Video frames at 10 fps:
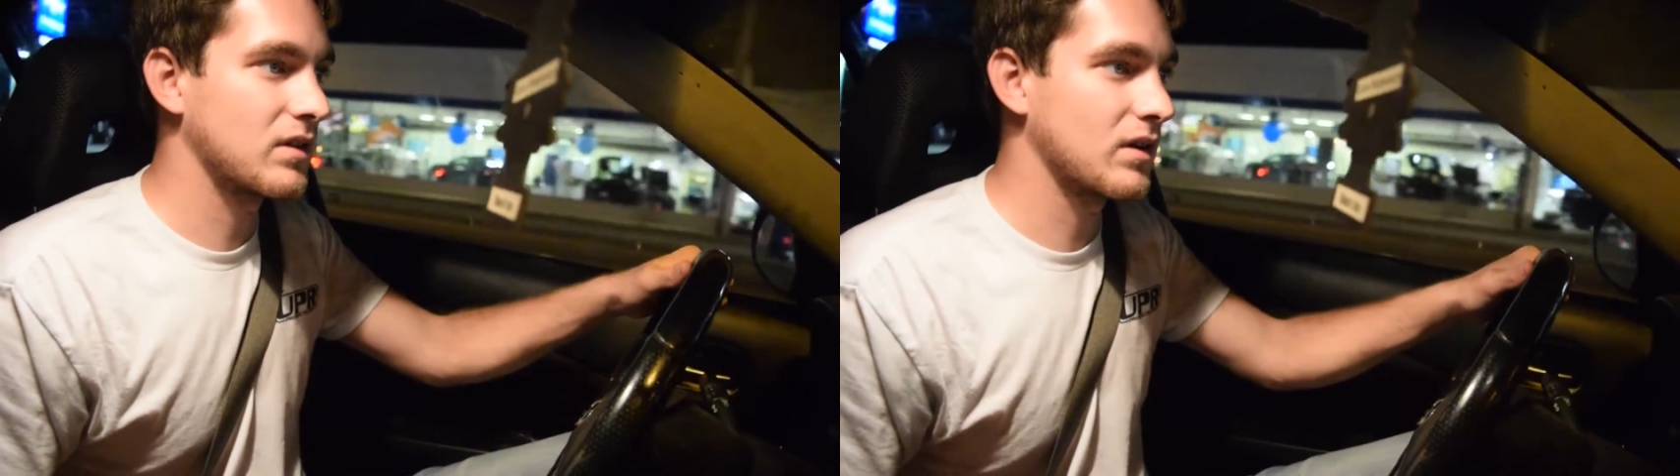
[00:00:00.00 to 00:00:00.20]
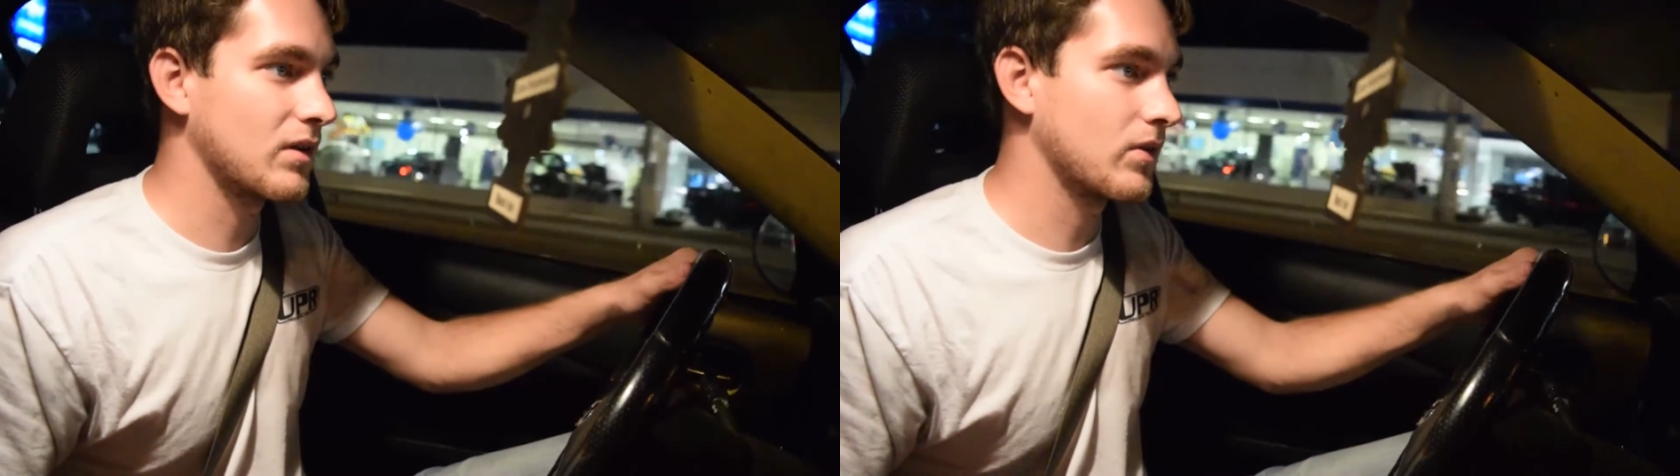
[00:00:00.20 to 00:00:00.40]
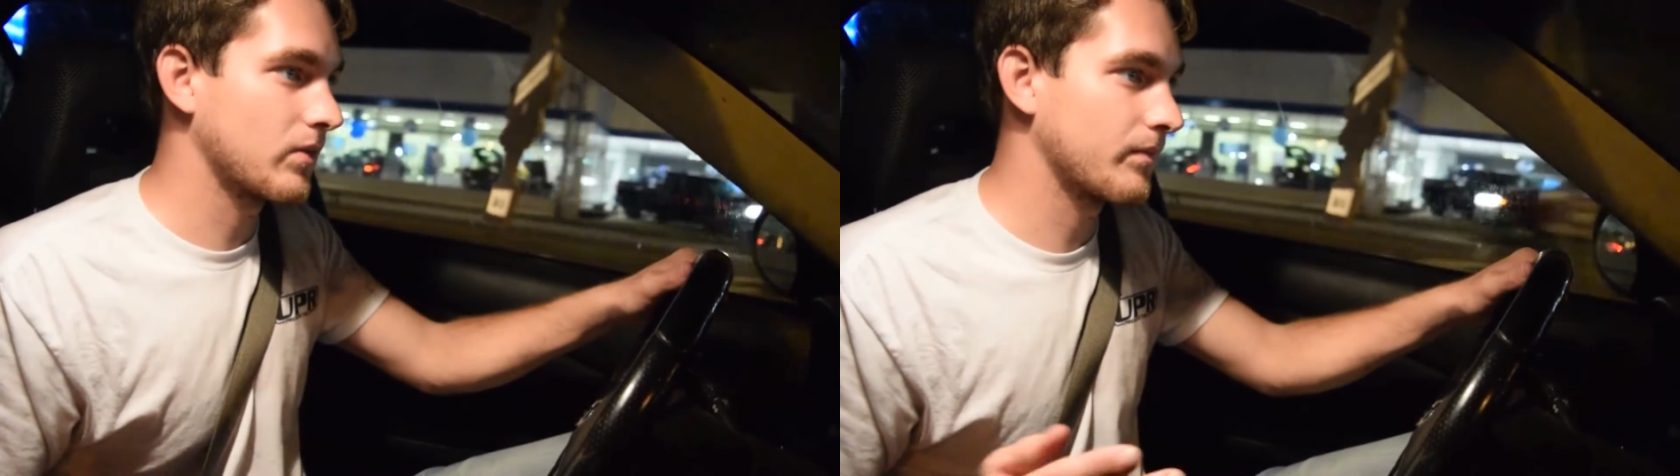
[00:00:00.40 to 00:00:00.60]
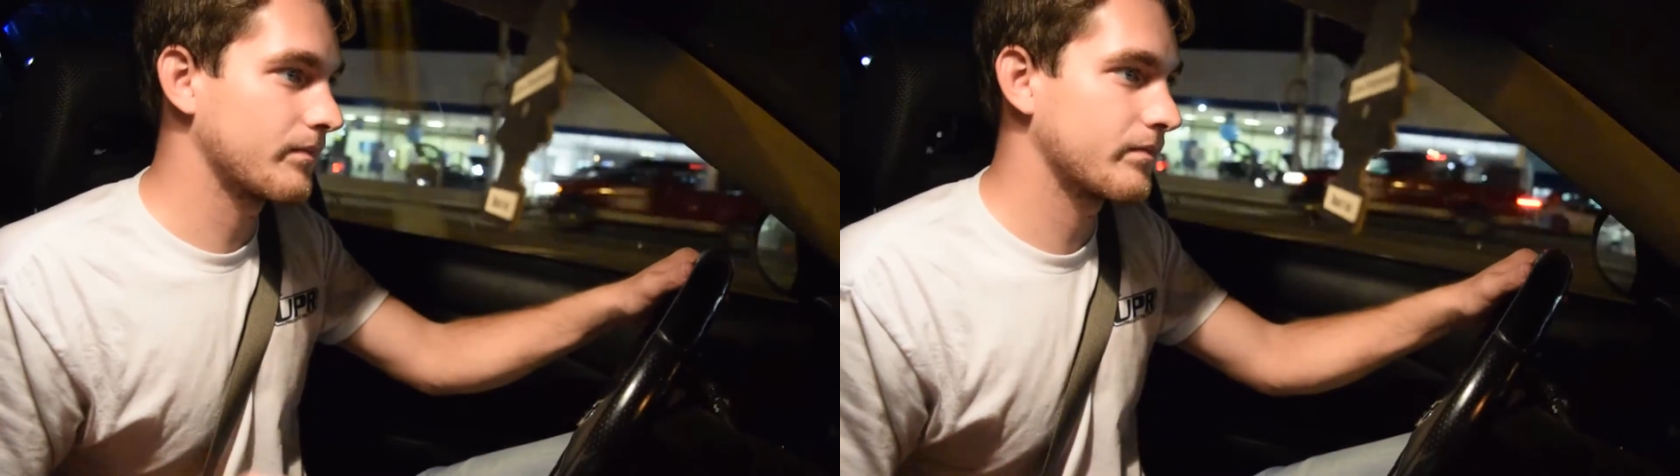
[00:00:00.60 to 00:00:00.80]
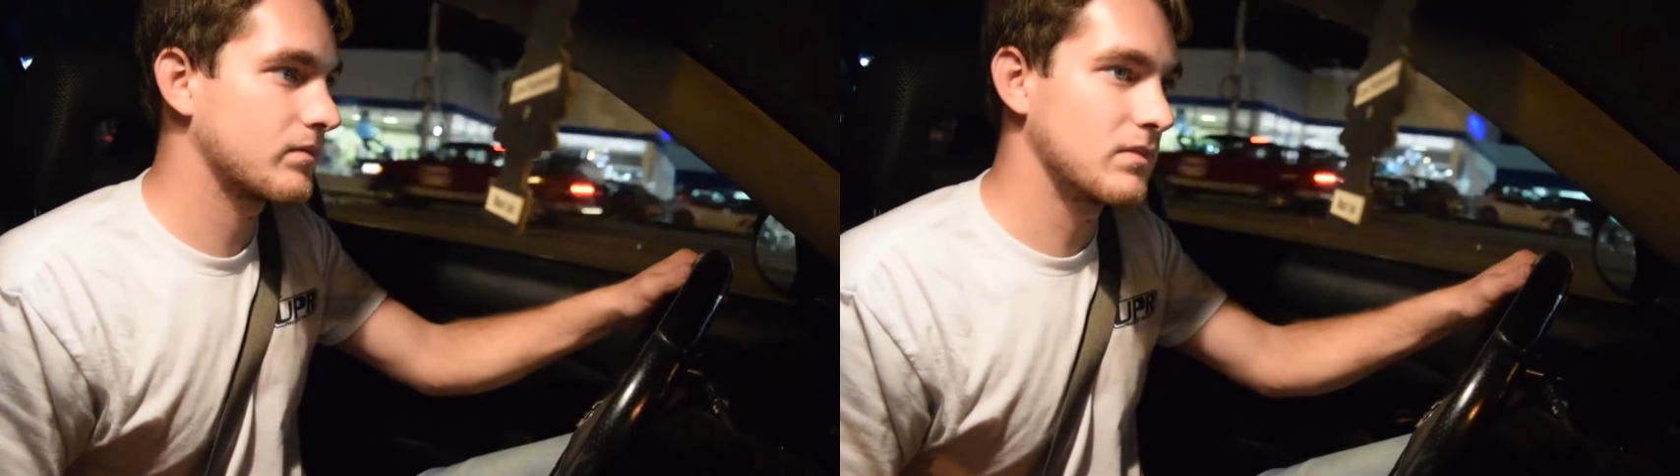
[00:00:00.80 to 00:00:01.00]

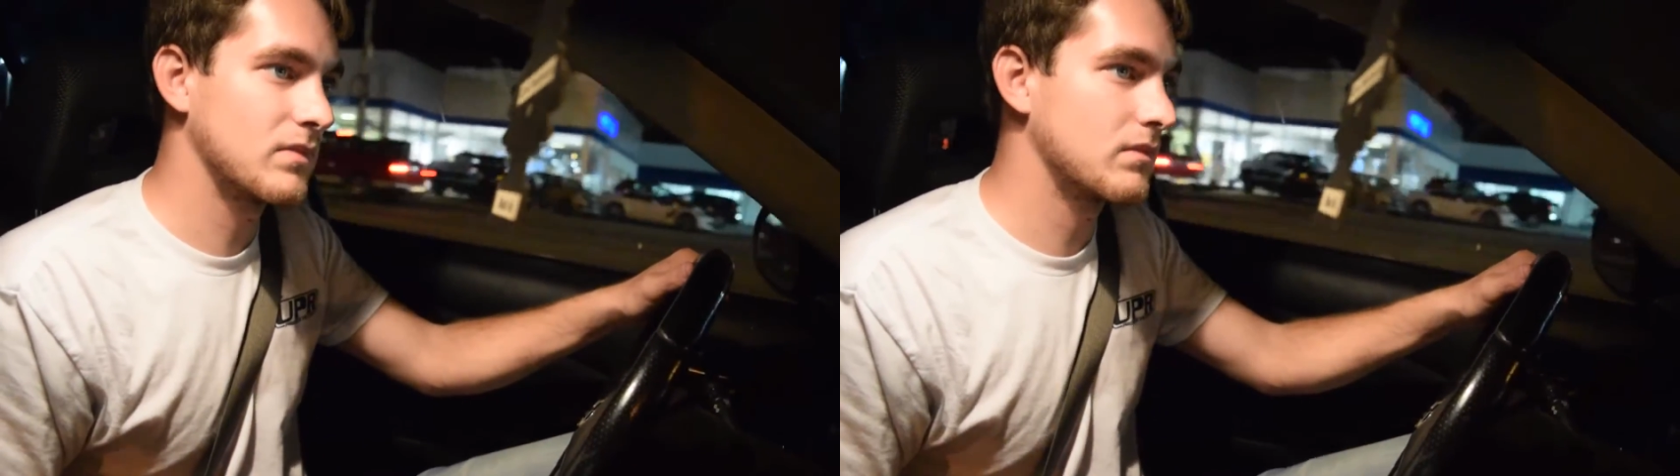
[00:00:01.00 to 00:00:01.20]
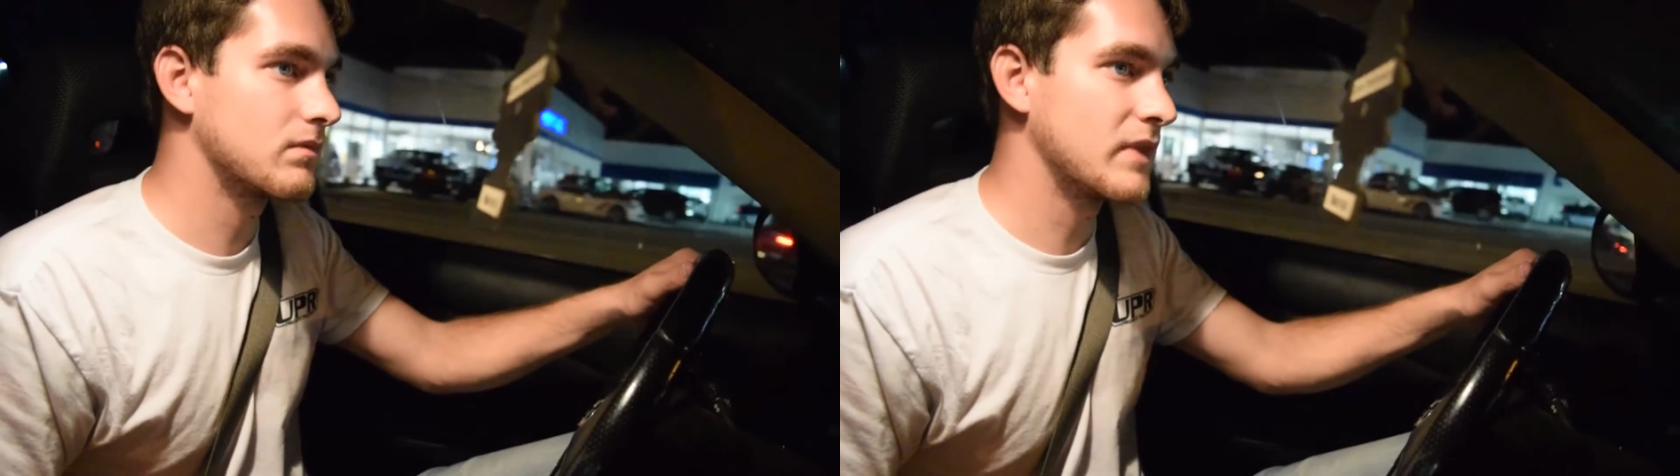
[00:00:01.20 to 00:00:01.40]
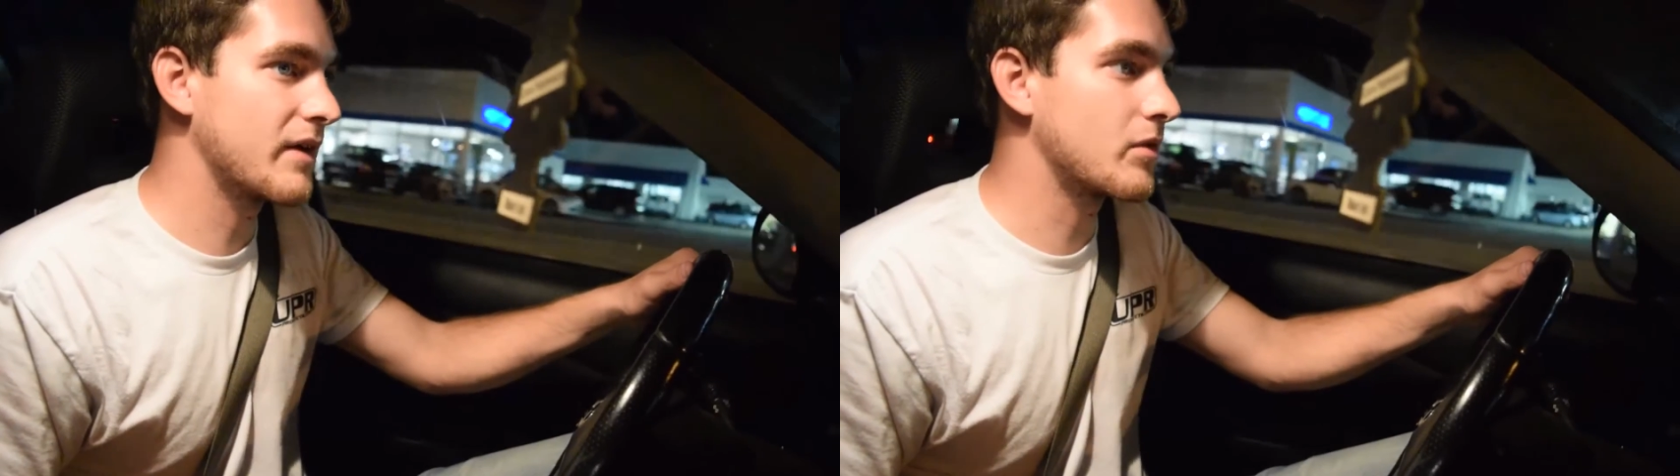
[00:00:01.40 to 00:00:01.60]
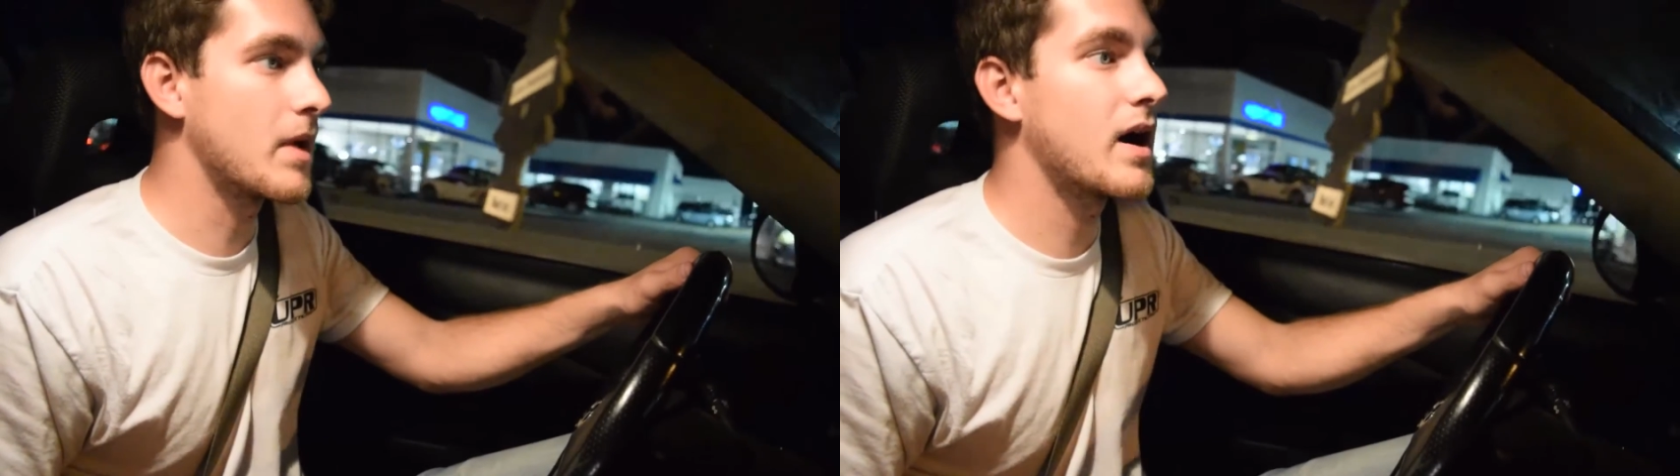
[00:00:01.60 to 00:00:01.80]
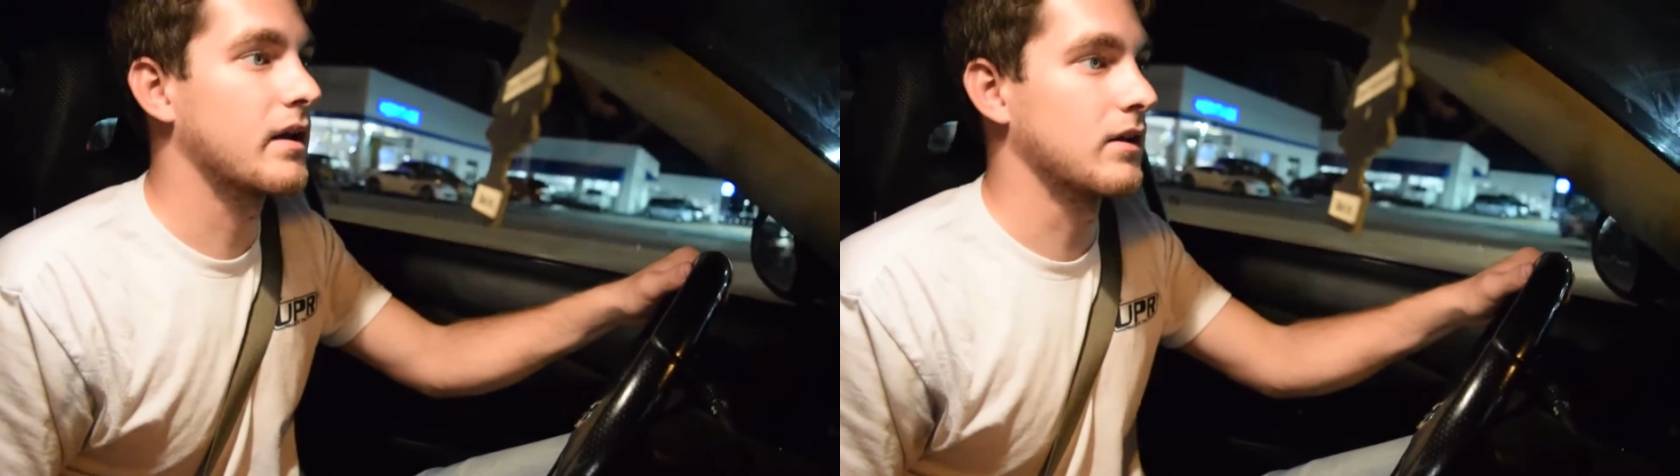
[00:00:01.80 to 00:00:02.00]
never
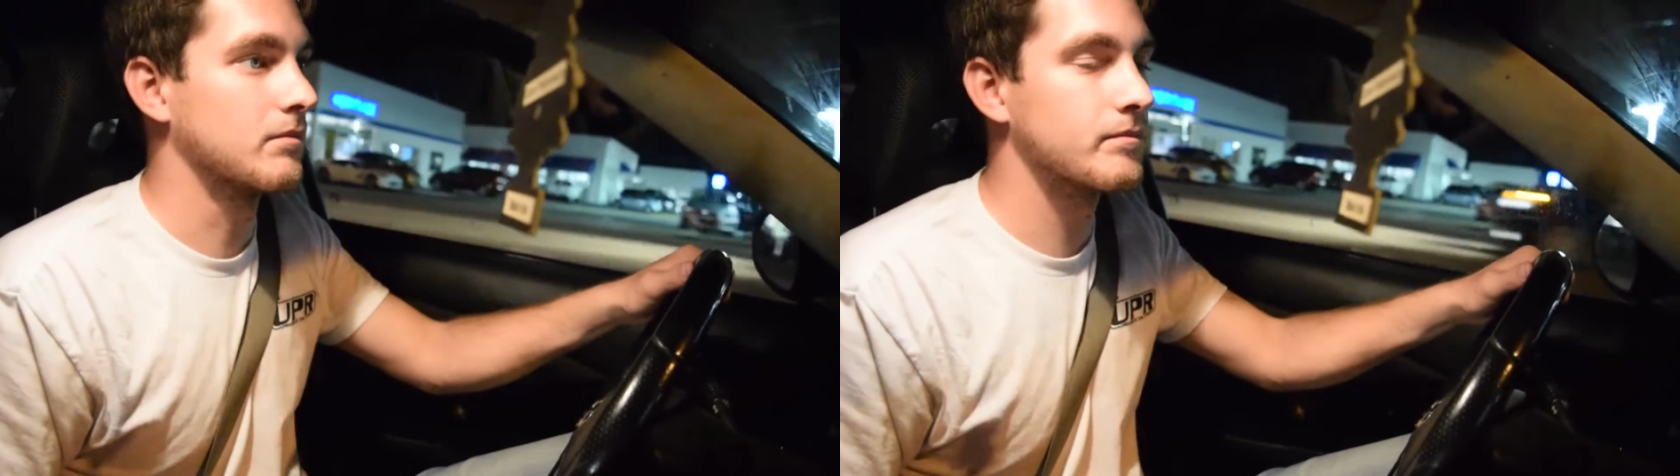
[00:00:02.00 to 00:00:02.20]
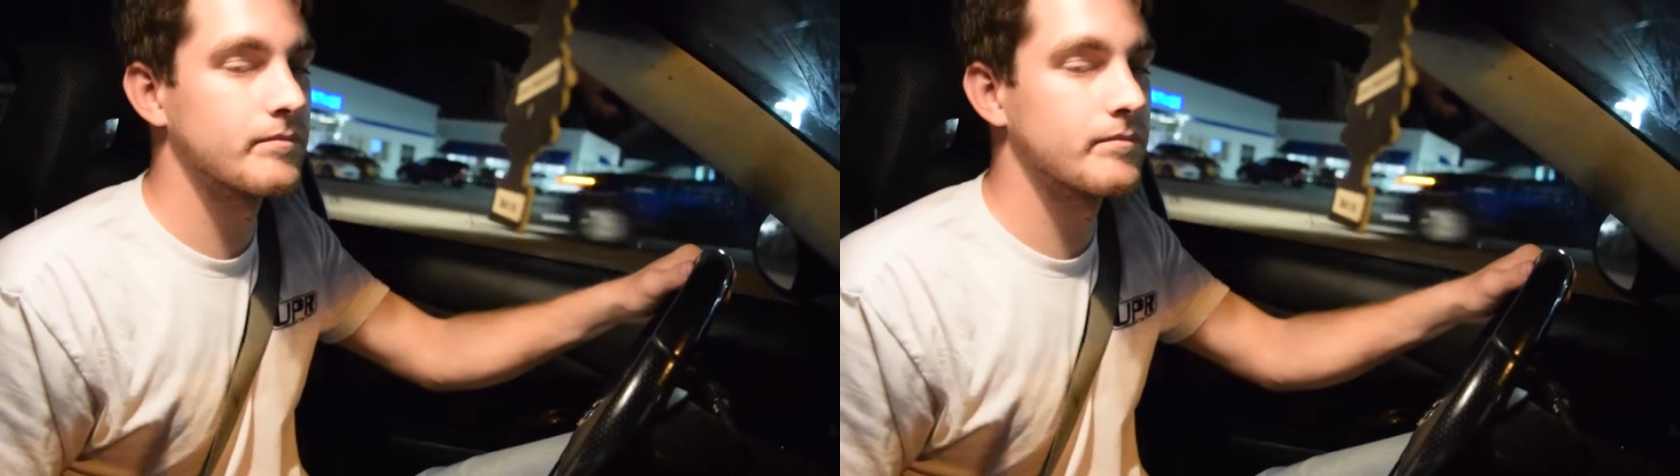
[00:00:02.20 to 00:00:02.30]
modded.